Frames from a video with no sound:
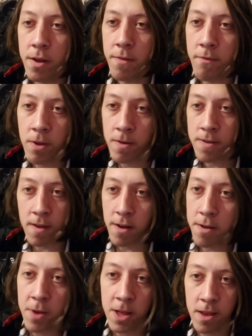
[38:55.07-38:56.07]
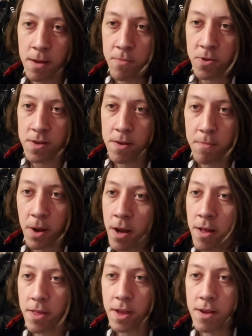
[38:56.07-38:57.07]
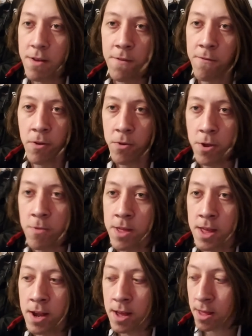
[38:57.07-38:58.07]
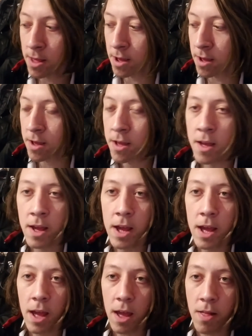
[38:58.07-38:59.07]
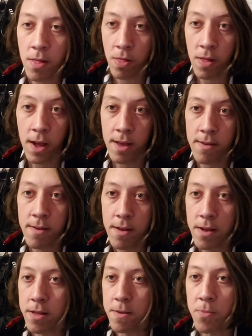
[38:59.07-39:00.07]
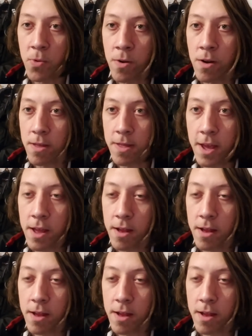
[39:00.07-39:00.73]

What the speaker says: If you decide to bet 10% pot, they can just float you with anything unless it's a board that